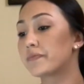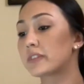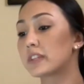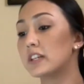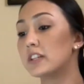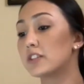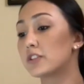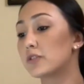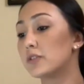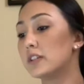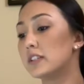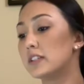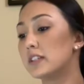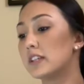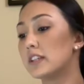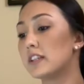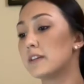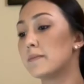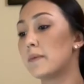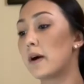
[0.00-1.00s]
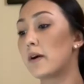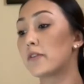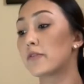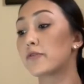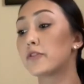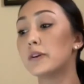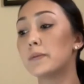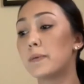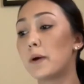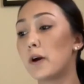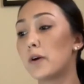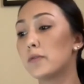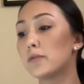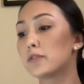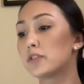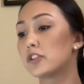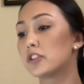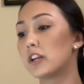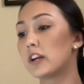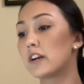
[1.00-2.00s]
increasing the amount of
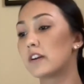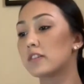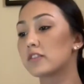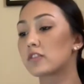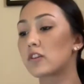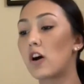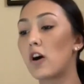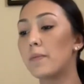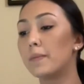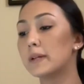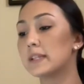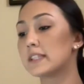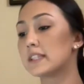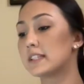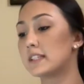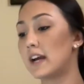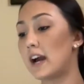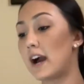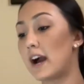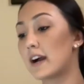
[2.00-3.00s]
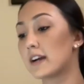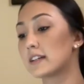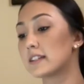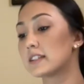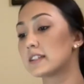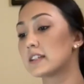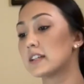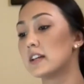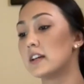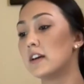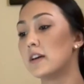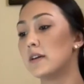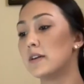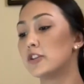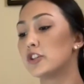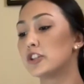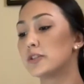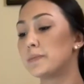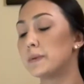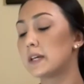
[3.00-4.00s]
reposts, shares, comments, tags,
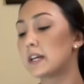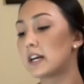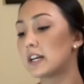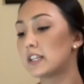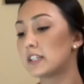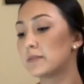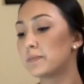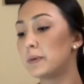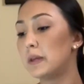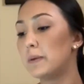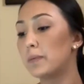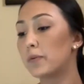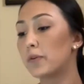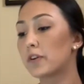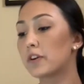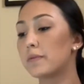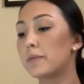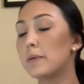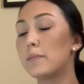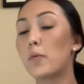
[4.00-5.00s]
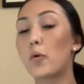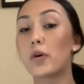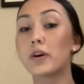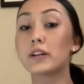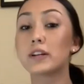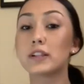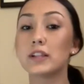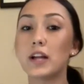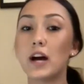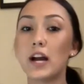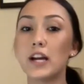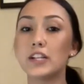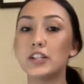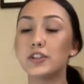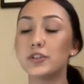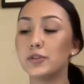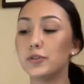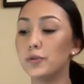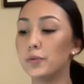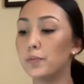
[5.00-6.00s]
just because people are going to be more inclined
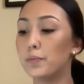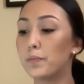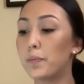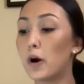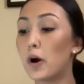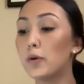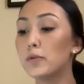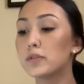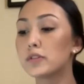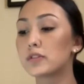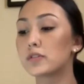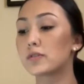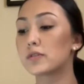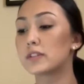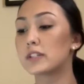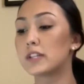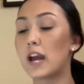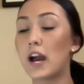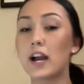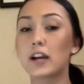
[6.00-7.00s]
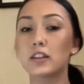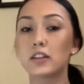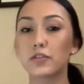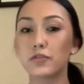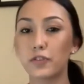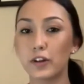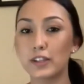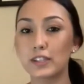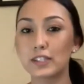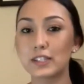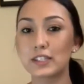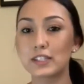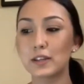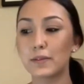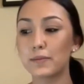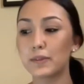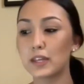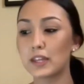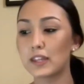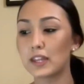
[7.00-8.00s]
to post or tag their friends in
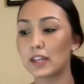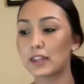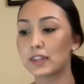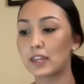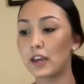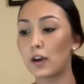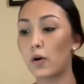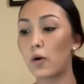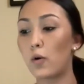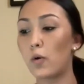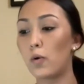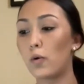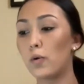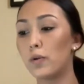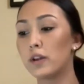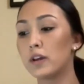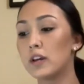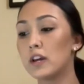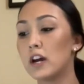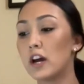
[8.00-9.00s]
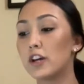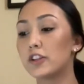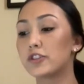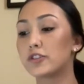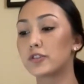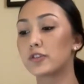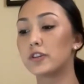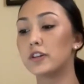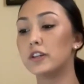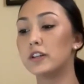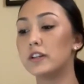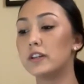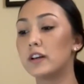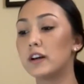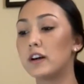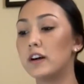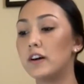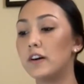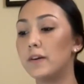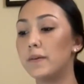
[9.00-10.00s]
something that they hold a certain
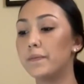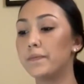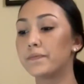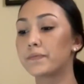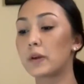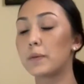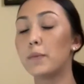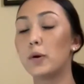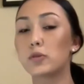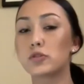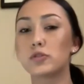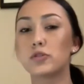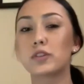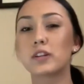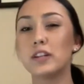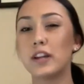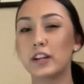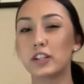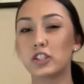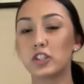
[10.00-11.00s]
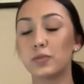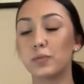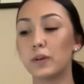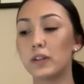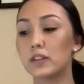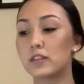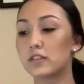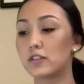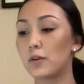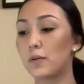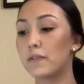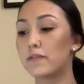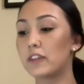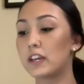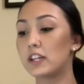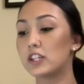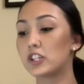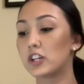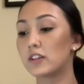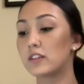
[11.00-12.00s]
emotional connection with. So if
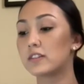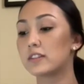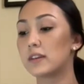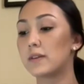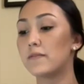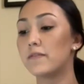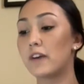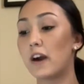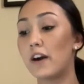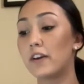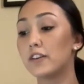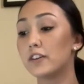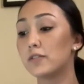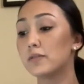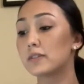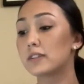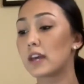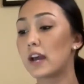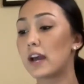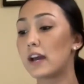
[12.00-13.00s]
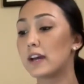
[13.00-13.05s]
they share the same values